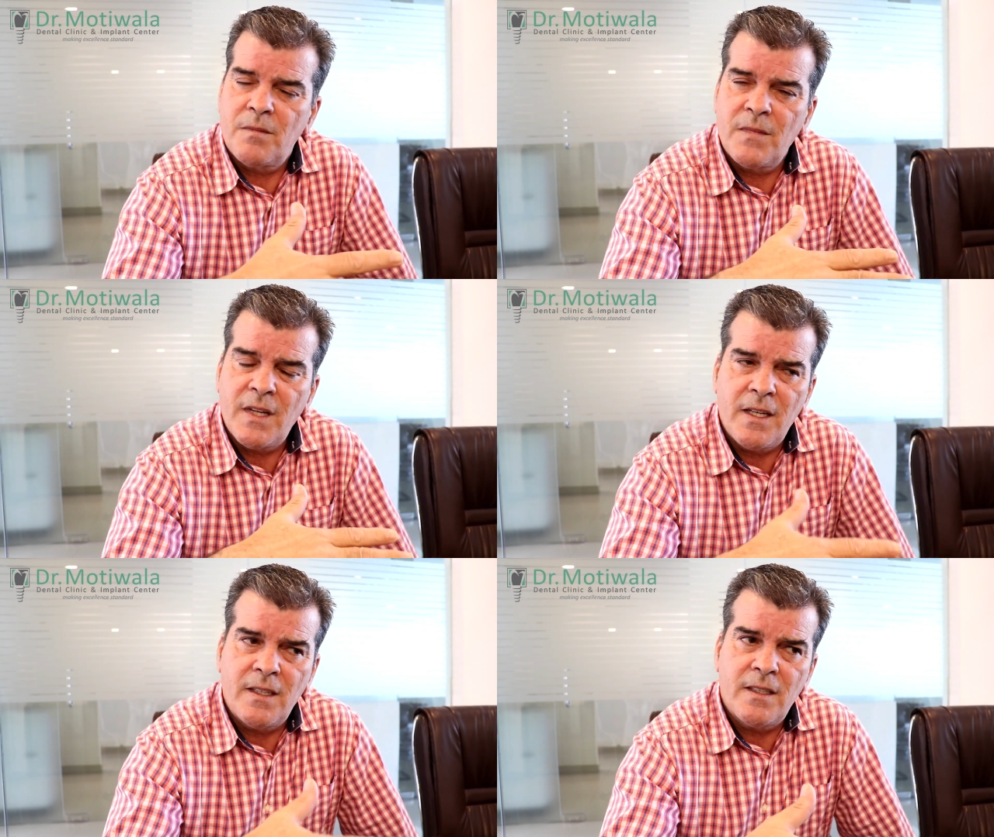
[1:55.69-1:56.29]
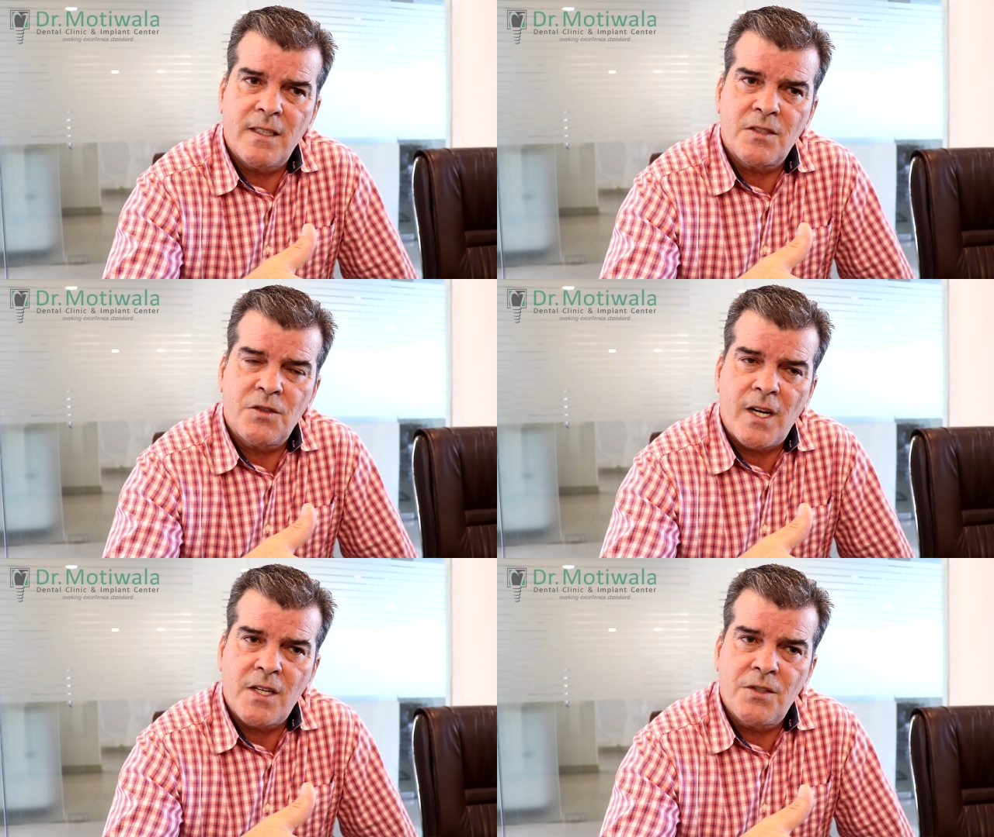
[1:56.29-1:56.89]
They did the
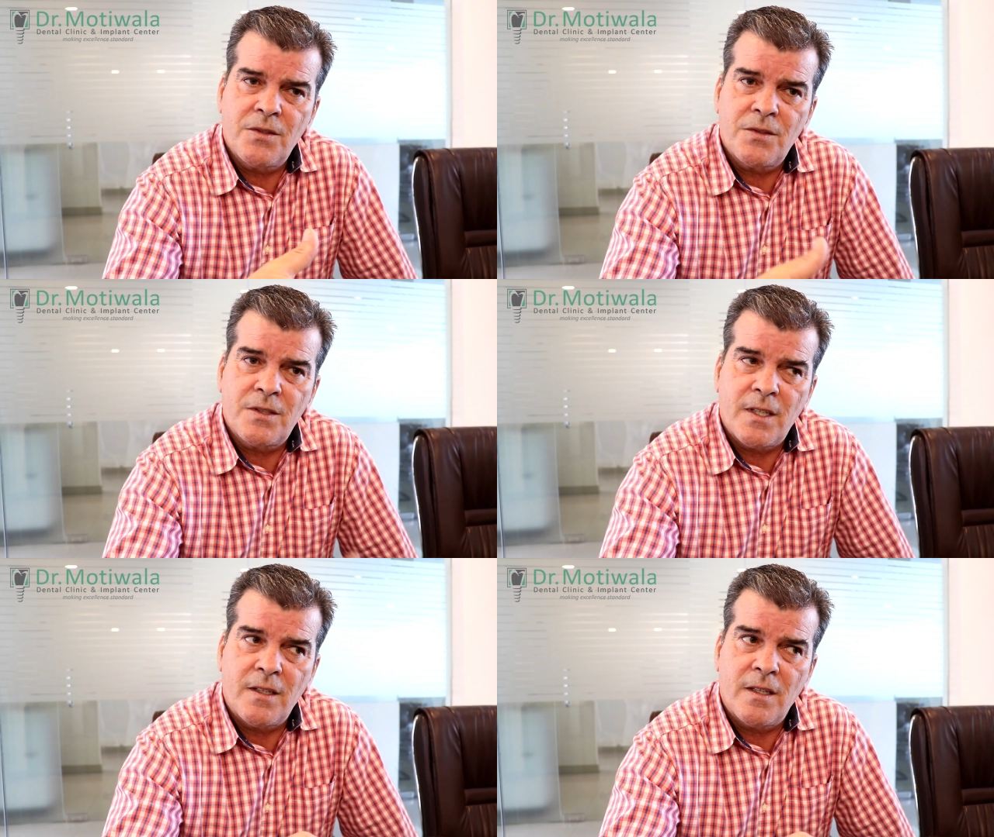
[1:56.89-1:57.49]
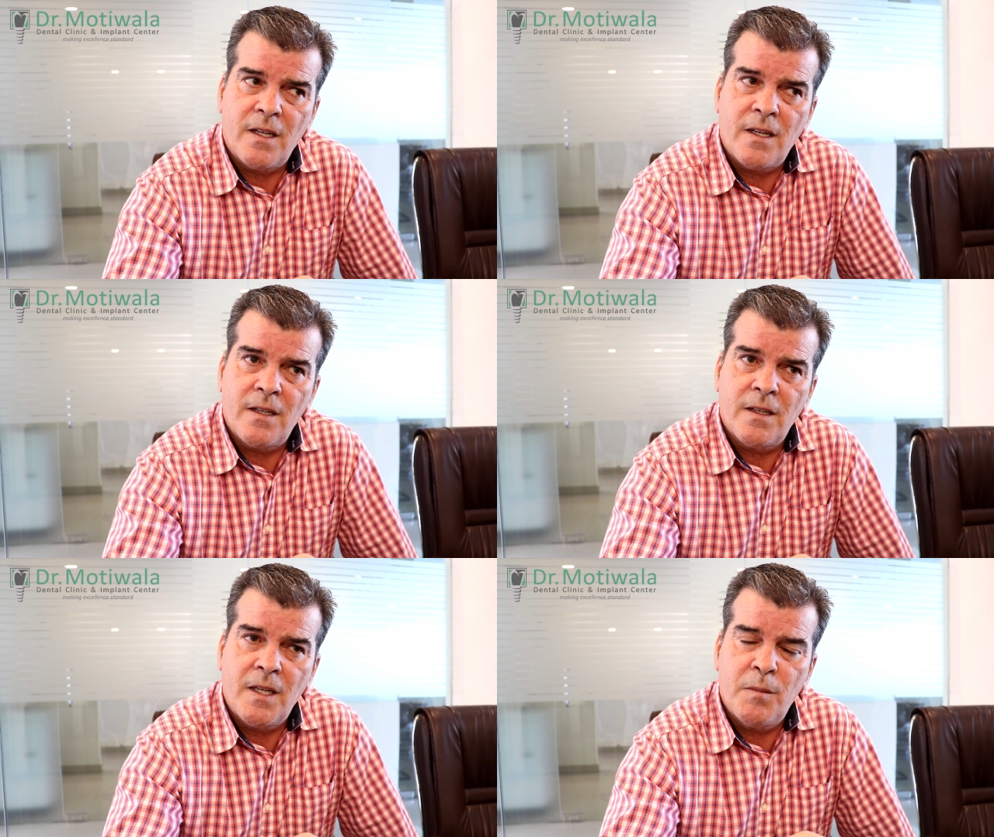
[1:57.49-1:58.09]
extractions and
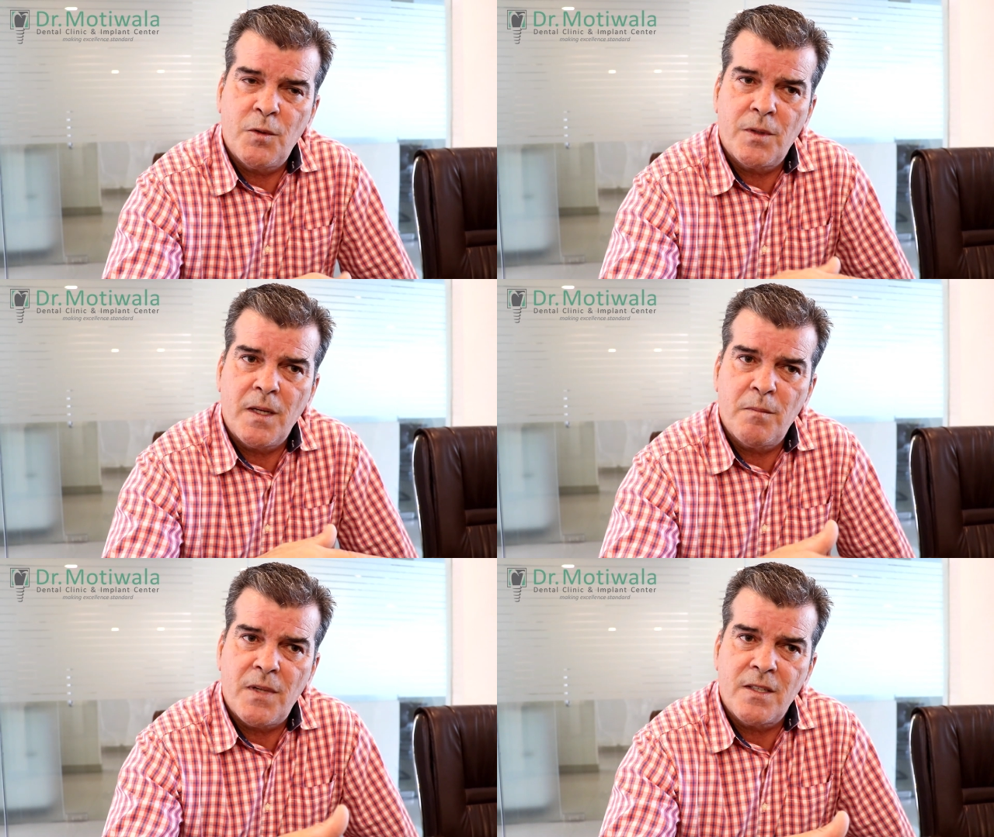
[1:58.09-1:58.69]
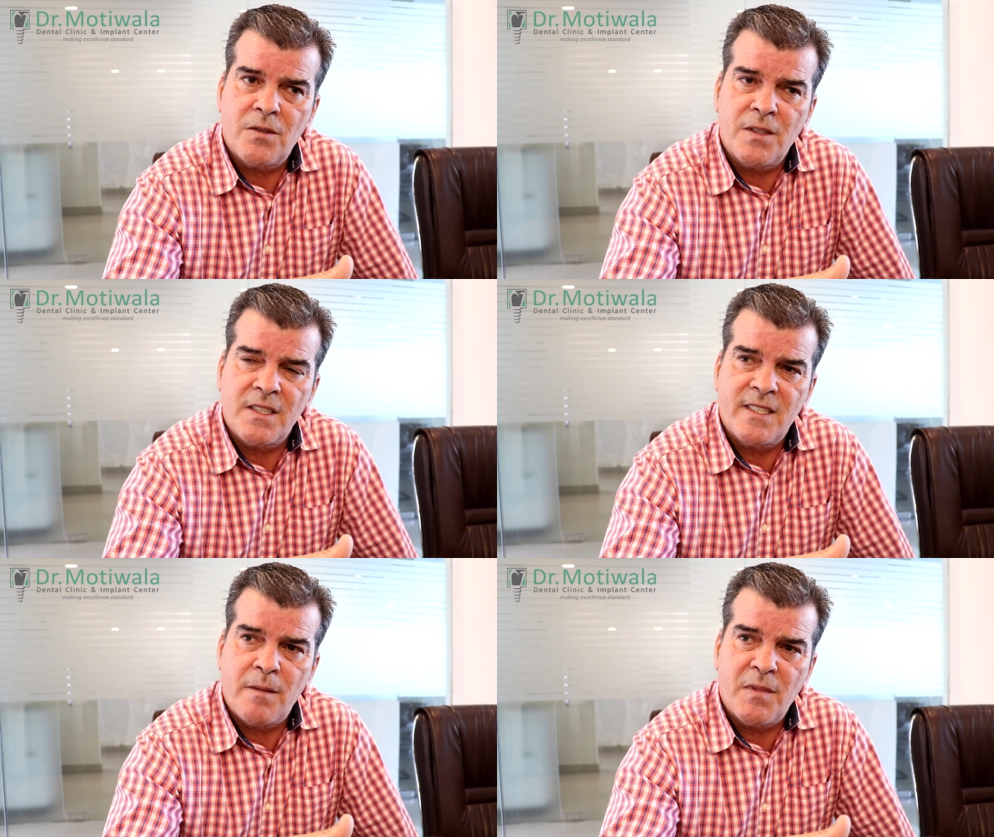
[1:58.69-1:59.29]
he put implants on the
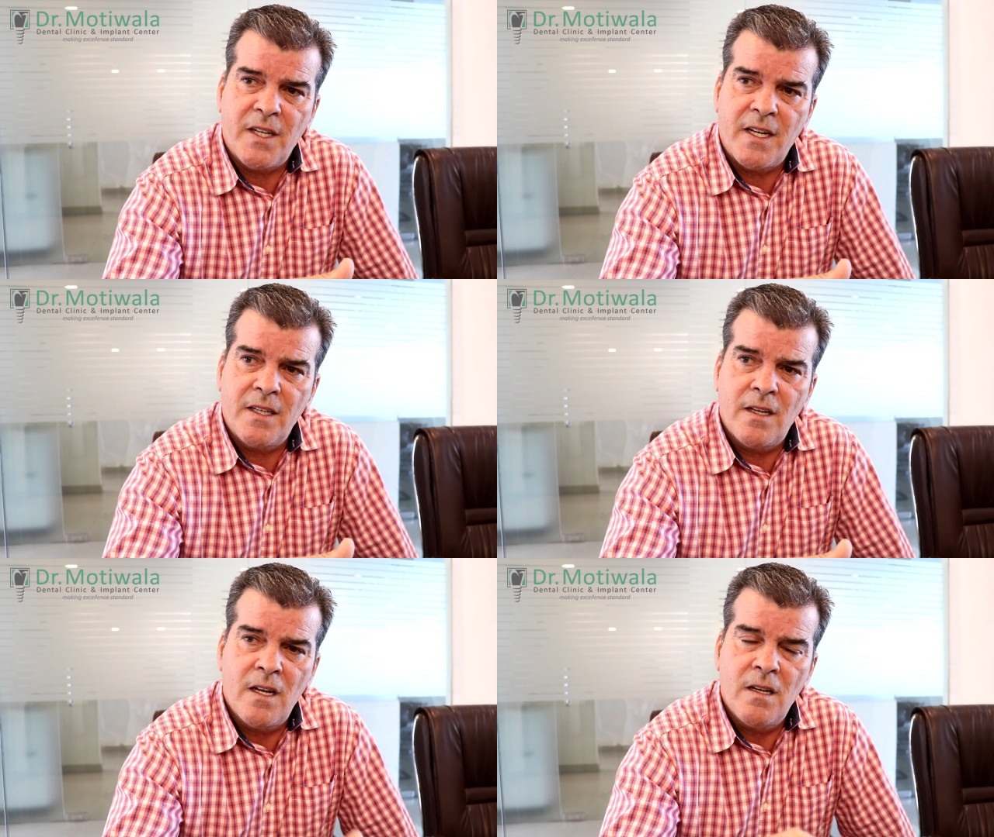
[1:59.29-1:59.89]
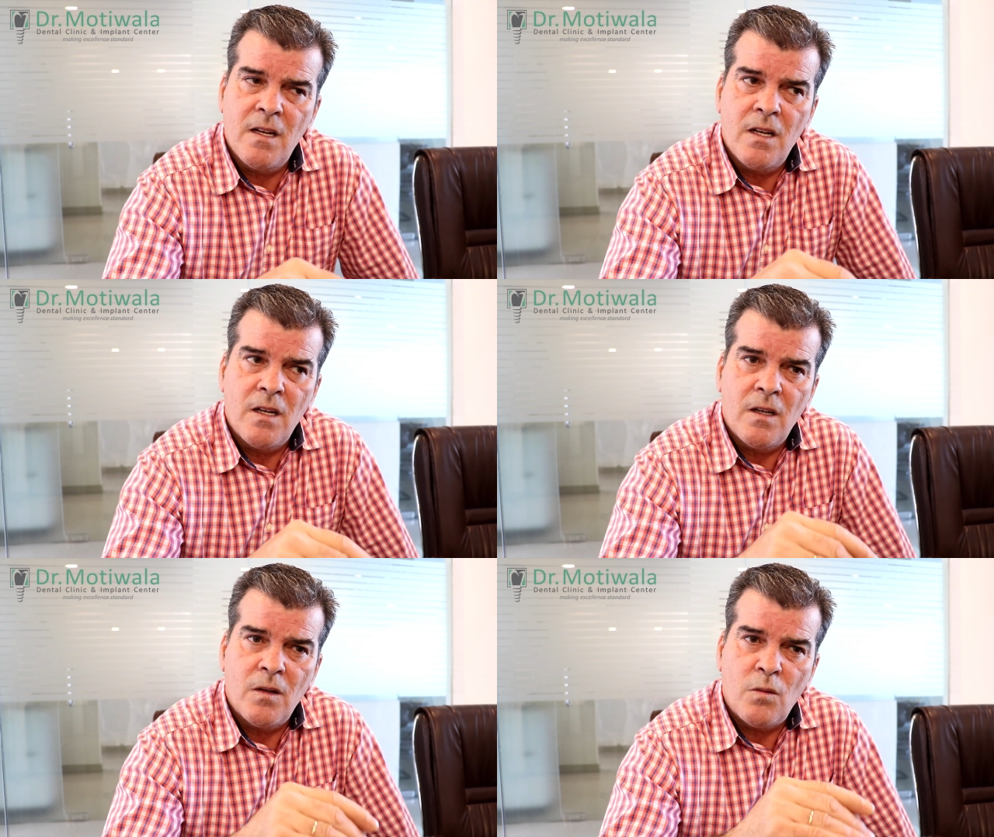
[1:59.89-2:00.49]
same day.
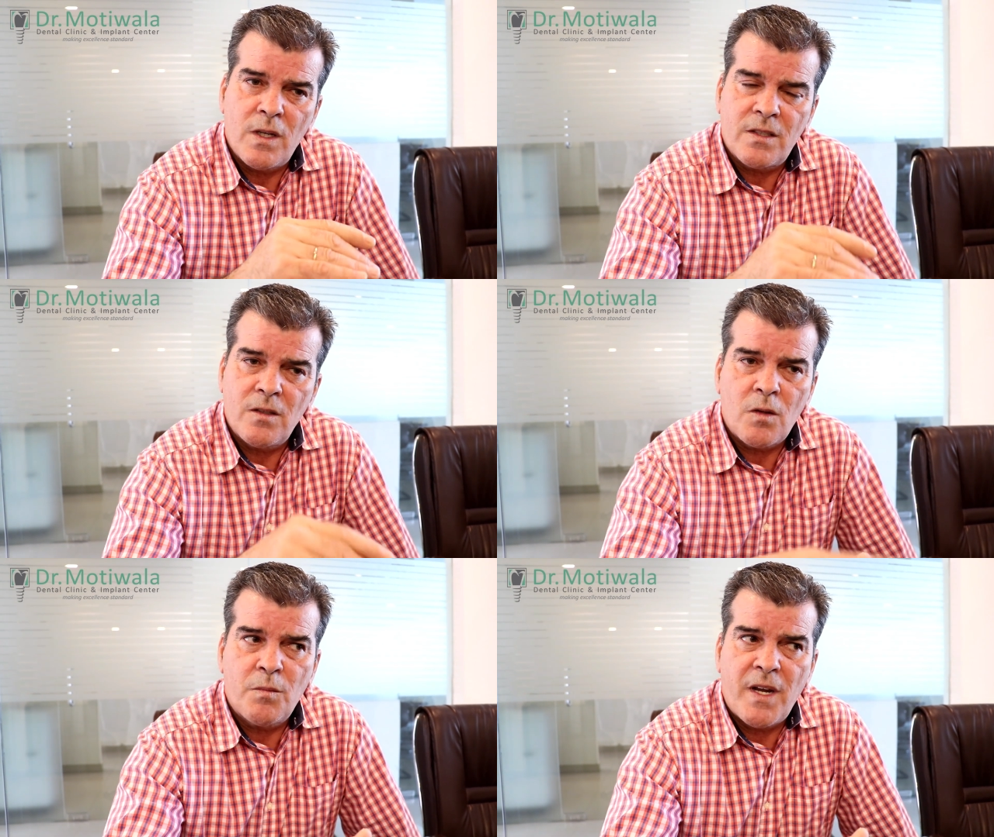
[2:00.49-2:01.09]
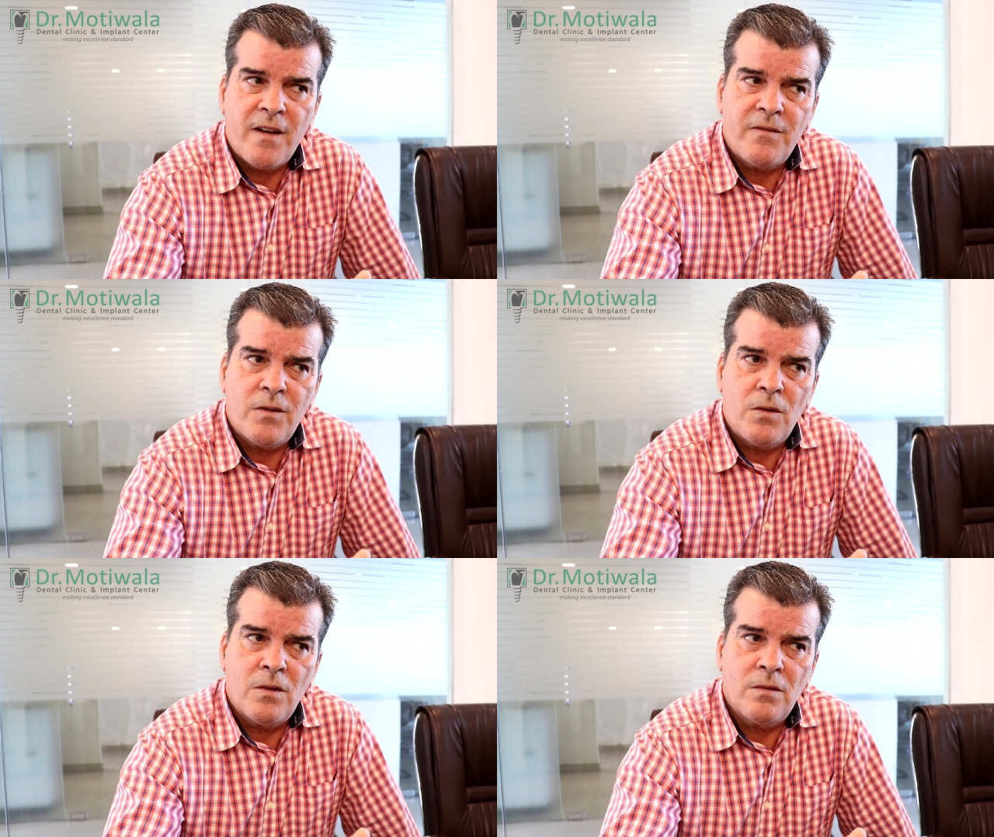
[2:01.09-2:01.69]
Was not
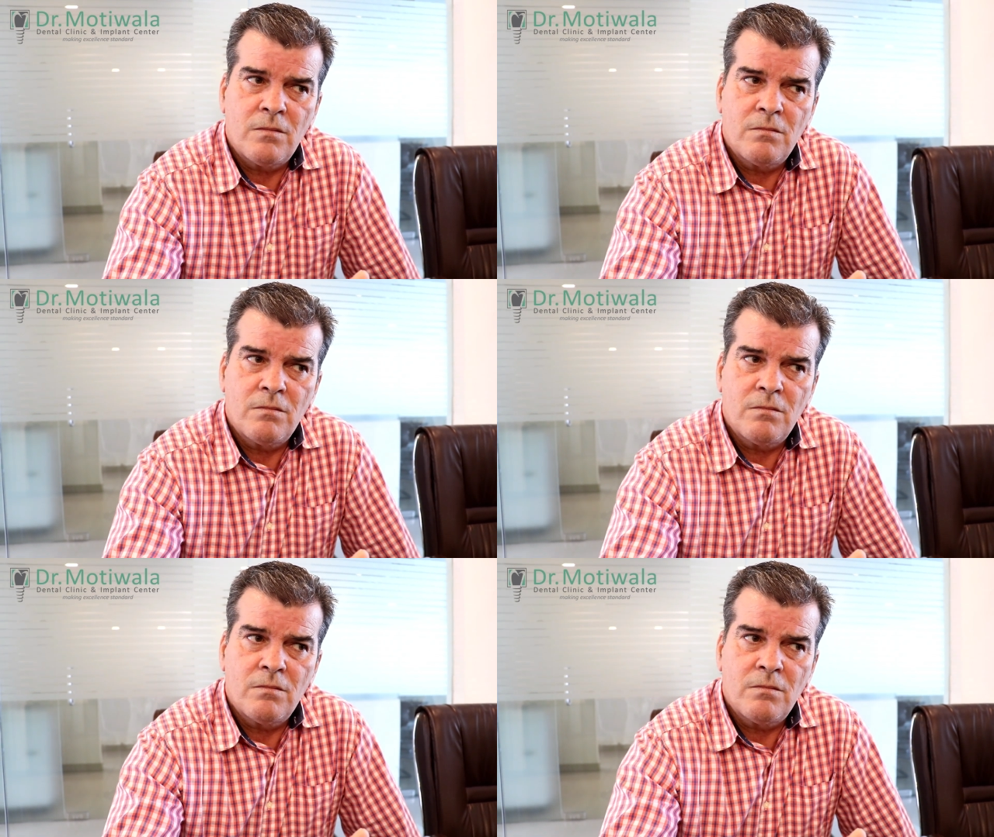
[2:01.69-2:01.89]
painful.